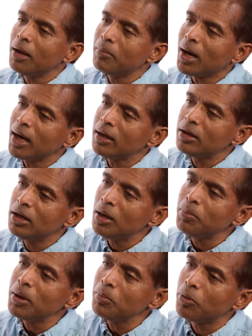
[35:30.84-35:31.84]
And my
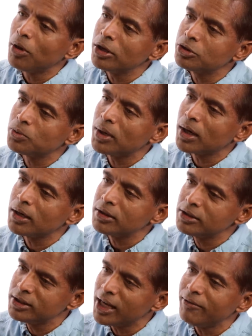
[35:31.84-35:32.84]
tipping points
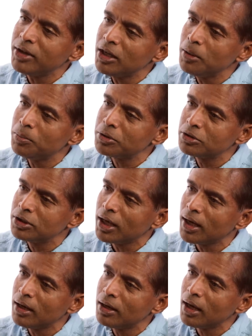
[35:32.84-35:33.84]
were
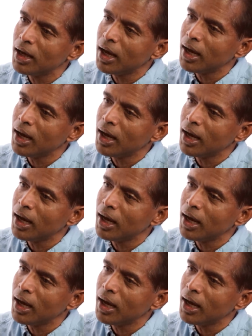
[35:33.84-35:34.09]
70%